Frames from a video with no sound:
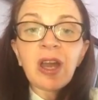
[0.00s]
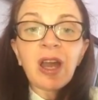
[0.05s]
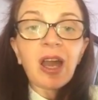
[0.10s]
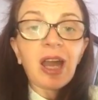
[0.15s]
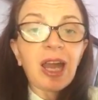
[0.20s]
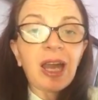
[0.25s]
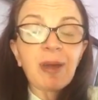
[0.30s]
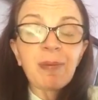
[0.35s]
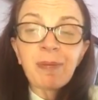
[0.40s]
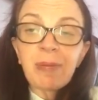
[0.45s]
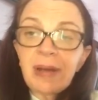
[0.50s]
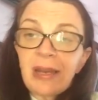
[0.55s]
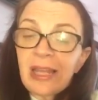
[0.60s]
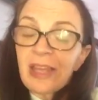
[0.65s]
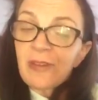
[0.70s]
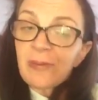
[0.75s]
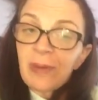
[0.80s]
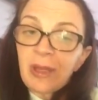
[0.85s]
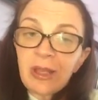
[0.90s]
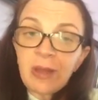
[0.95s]
And
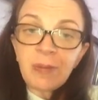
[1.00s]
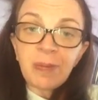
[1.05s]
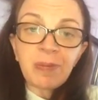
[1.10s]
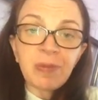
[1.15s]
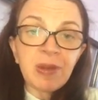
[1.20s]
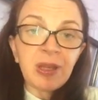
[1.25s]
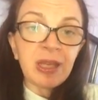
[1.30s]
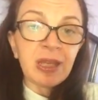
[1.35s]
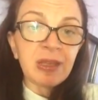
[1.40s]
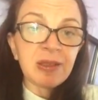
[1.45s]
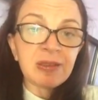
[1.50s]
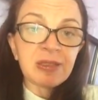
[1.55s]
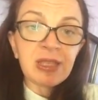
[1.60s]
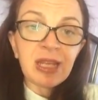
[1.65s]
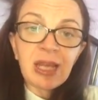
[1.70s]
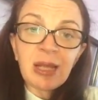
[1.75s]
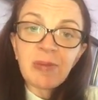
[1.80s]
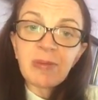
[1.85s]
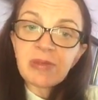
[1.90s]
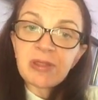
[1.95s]
believe me, the
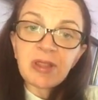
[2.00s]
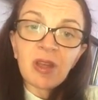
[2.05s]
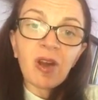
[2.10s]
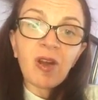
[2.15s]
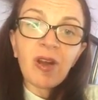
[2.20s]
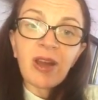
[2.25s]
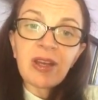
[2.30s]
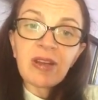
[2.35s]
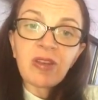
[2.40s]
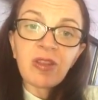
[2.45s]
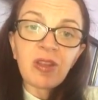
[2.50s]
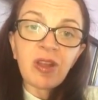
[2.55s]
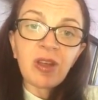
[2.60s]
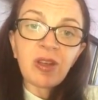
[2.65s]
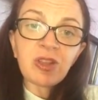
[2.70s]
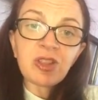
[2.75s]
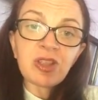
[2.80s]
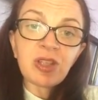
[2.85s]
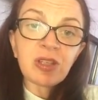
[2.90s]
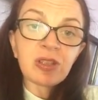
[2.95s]
team side
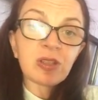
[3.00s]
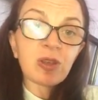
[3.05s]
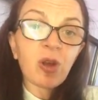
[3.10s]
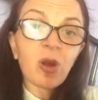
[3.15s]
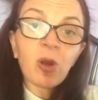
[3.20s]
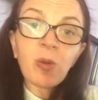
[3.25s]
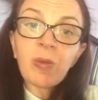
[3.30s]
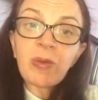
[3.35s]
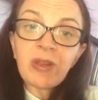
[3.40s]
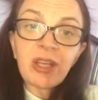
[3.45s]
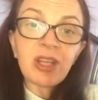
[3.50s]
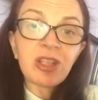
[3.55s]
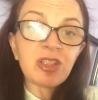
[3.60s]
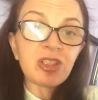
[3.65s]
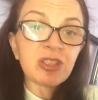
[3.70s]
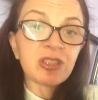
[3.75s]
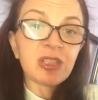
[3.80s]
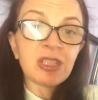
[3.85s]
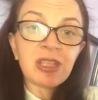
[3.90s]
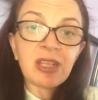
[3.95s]
that just got on with it and
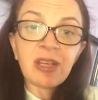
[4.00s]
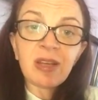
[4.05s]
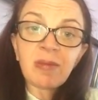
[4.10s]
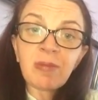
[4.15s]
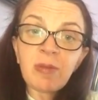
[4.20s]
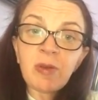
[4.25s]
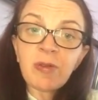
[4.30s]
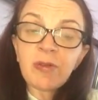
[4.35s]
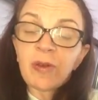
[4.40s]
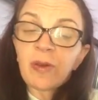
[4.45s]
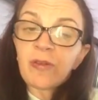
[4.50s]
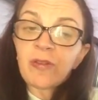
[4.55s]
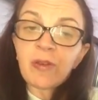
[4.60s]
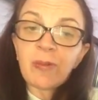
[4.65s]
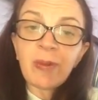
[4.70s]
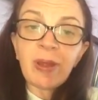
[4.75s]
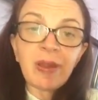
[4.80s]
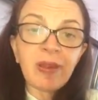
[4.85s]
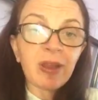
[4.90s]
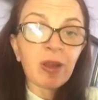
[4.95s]
just did it and moved on
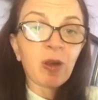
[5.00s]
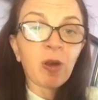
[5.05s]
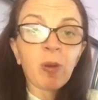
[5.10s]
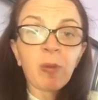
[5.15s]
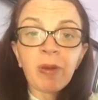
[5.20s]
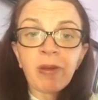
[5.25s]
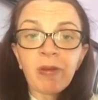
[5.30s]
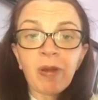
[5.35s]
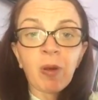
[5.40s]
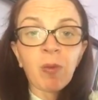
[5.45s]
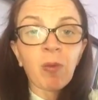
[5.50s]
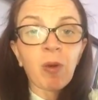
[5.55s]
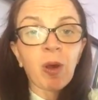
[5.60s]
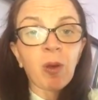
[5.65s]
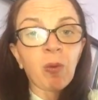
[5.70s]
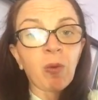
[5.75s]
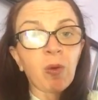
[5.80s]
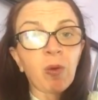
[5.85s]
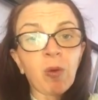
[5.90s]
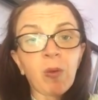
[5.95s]
from it and then got on with their own
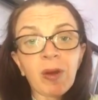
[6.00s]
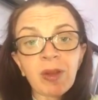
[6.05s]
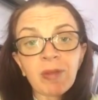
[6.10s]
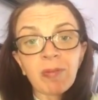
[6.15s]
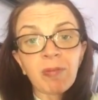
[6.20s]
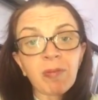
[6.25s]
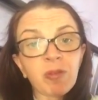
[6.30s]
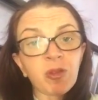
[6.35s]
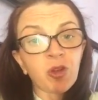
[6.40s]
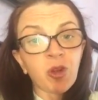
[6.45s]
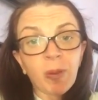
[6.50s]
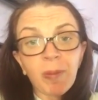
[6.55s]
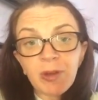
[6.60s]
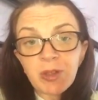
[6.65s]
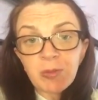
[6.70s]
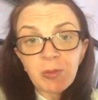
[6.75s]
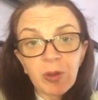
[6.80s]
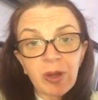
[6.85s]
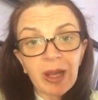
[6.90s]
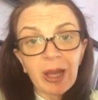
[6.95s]
work were always so
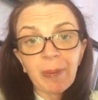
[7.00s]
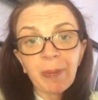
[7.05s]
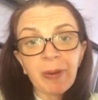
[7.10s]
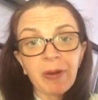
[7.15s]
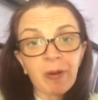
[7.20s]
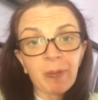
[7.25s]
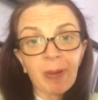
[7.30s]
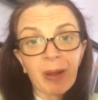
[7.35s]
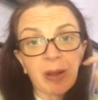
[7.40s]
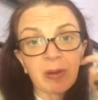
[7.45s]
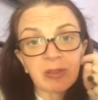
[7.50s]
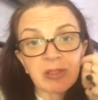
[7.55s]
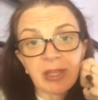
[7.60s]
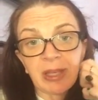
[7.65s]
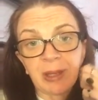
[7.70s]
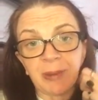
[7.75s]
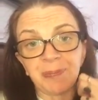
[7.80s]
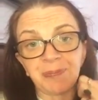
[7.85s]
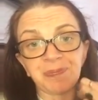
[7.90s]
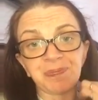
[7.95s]
much more happy about
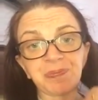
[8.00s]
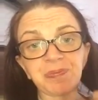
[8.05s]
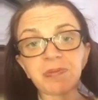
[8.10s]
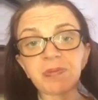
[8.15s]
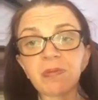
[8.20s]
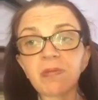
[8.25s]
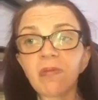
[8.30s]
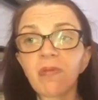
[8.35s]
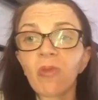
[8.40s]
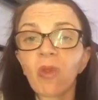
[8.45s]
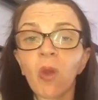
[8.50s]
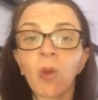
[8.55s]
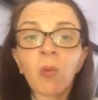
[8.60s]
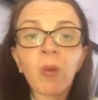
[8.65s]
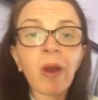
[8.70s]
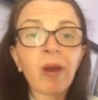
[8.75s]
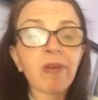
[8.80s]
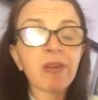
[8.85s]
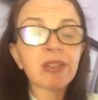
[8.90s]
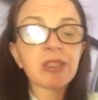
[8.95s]
it.
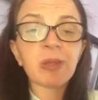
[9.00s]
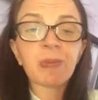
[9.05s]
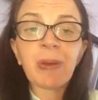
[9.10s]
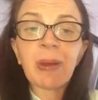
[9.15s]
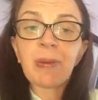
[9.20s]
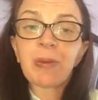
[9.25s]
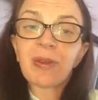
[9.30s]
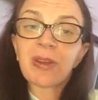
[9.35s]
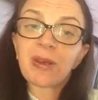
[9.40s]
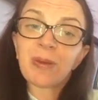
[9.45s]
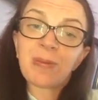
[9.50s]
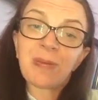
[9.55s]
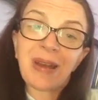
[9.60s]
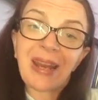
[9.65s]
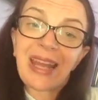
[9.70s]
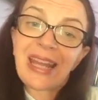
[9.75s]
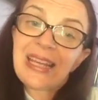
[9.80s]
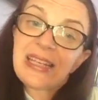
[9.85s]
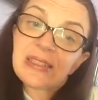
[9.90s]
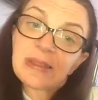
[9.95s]
Whereas the people that
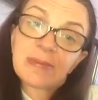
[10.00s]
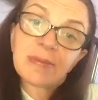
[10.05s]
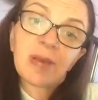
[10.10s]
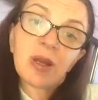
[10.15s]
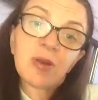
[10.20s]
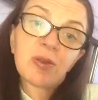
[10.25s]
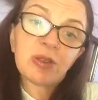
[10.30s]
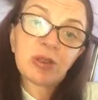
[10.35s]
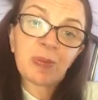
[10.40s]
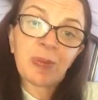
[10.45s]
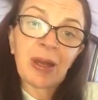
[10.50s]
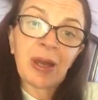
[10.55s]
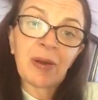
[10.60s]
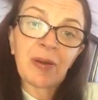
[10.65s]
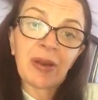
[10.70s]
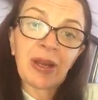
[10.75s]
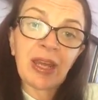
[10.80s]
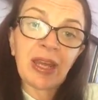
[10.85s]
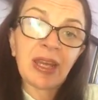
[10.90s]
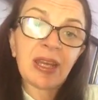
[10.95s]
complained and moaned
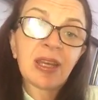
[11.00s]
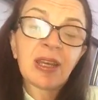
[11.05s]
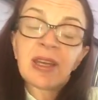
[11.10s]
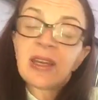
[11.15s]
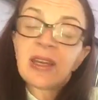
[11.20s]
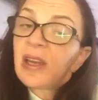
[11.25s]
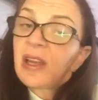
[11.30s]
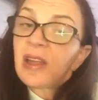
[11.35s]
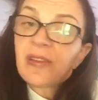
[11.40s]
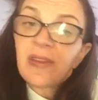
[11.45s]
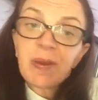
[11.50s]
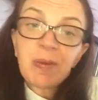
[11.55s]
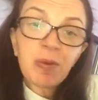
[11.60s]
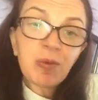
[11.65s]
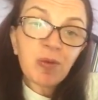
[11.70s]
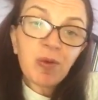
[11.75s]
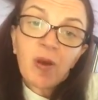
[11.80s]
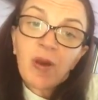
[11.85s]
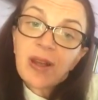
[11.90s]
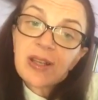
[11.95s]
about it, they
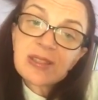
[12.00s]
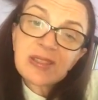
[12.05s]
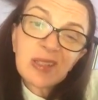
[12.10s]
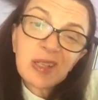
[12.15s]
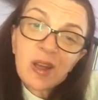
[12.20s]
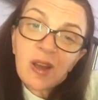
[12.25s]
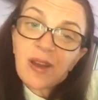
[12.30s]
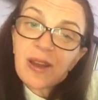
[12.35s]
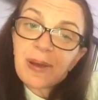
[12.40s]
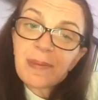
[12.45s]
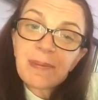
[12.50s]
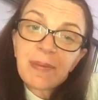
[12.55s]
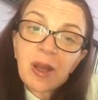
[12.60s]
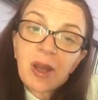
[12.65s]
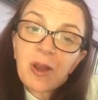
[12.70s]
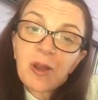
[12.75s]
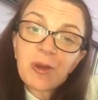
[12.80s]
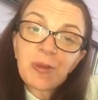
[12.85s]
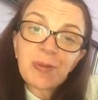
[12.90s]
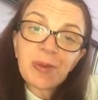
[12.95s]
were right to kind of
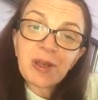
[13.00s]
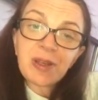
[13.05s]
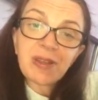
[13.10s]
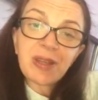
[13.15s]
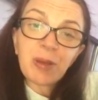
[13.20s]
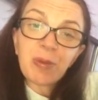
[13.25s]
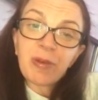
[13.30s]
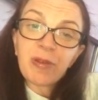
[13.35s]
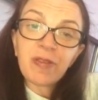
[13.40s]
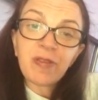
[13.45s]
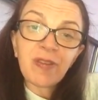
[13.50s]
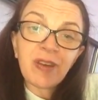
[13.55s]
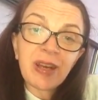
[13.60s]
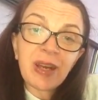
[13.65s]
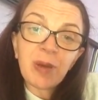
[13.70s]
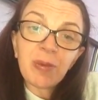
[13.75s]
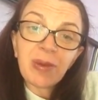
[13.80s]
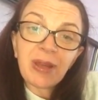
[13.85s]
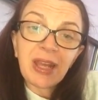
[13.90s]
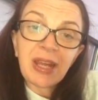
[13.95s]
moan because they were fed
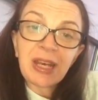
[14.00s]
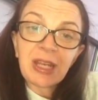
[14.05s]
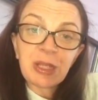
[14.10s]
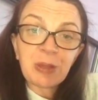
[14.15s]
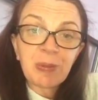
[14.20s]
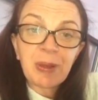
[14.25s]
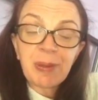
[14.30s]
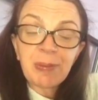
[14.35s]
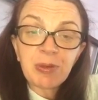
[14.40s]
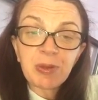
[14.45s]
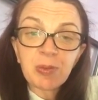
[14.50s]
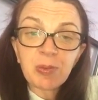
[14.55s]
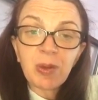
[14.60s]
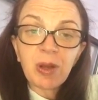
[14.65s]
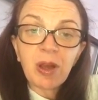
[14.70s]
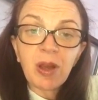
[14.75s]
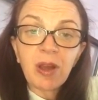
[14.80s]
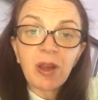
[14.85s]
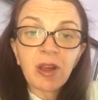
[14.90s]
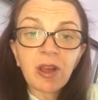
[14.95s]
up with getting other people's
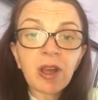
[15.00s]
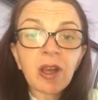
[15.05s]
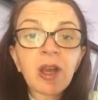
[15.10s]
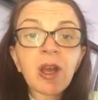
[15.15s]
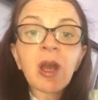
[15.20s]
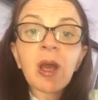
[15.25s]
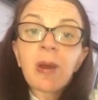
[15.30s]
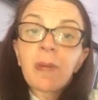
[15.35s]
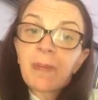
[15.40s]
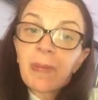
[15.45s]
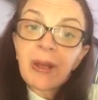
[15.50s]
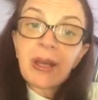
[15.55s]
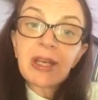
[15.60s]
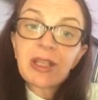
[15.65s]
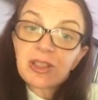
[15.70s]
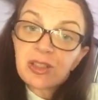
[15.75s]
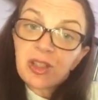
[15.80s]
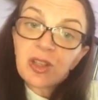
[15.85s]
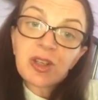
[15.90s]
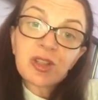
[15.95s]
work. But
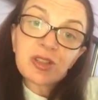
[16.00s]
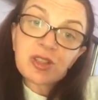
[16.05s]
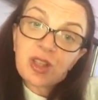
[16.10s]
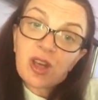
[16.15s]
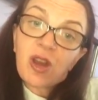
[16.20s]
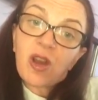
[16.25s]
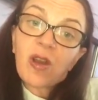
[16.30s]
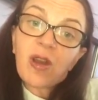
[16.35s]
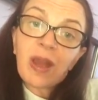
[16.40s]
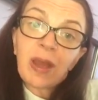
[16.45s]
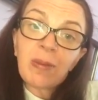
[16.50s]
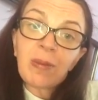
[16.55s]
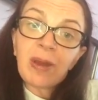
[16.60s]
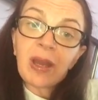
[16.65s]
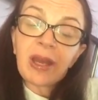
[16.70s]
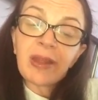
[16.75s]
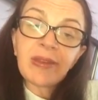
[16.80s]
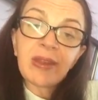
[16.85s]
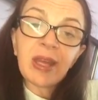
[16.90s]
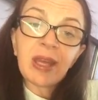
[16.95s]
it took time.
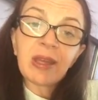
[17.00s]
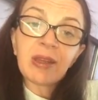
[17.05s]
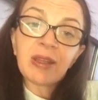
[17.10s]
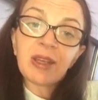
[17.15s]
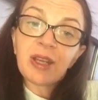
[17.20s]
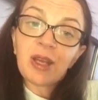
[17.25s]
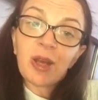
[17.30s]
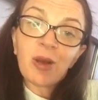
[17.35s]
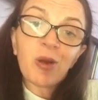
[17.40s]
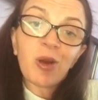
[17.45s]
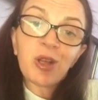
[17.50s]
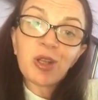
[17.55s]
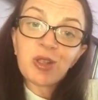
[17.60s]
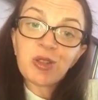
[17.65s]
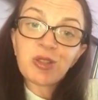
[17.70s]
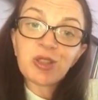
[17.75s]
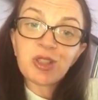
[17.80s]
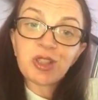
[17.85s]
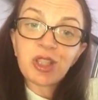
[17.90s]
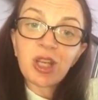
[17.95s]
And I
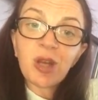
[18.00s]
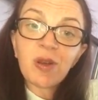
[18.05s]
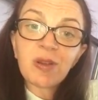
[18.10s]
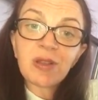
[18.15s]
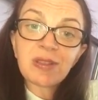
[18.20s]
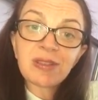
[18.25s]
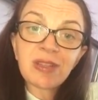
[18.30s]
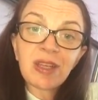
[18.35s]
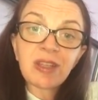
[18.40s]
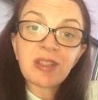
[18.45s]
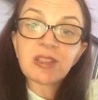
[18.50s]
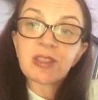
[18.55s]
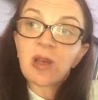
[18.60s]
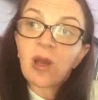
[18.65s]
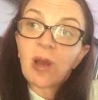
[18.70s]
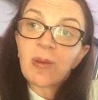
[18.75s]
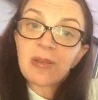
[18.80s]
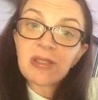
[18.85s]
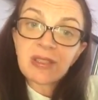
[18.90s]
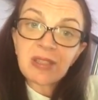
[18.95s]
used to joke and say, the
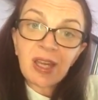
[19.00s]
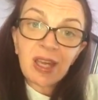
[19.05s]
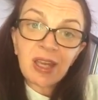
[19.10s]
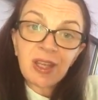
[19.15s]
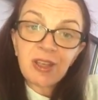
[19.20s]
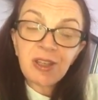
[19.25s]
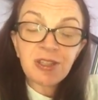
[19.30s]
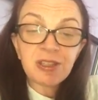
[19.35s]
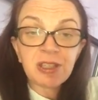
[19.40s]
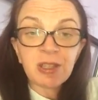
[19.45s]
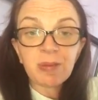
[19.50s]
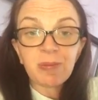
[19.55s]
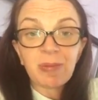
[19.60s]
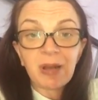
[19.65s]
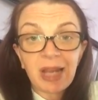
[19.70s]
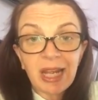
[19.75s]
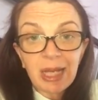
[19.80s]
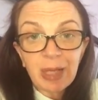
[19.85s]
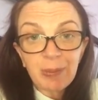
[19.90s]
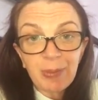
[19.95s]
time it's taken you to
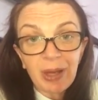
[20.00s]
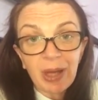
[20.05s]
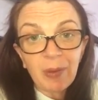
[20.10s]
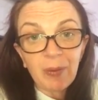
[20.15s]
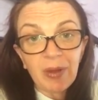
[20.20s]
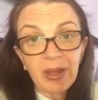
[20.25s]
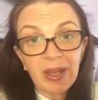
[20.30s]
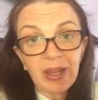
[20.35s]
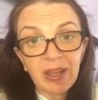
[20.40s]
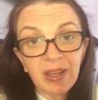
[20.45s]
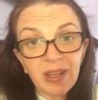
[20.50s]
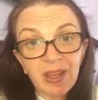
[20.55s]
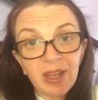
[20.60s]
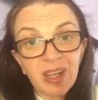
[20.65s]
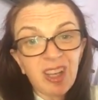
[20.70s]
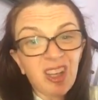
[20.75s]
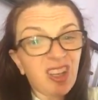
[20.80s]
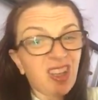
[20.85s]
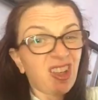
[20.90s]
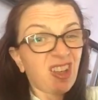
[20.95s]
complain about it,
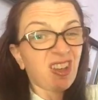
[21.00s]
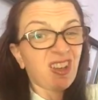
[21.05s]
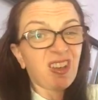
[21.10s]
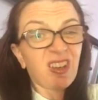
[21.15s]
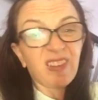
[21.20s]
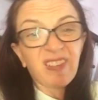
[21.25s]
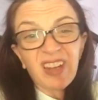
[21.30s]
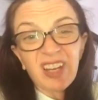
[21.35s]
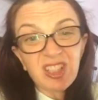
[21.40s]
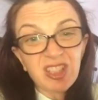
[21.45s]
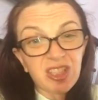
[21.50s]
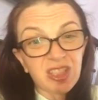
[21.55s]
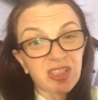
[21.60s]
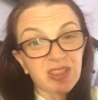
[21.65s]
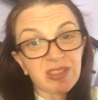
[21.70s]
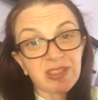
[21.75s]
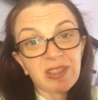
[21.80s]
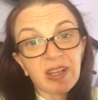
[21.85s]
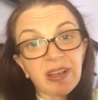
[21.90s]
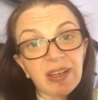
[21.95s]
you could have actually
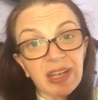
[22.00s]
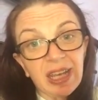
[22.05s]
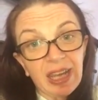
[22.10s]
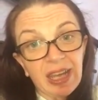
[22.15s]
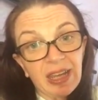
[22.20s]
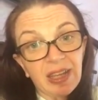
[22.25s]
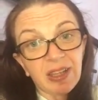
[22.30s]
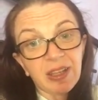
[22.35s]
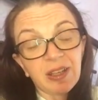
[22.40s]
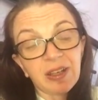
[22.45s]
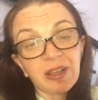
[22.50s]
just done it.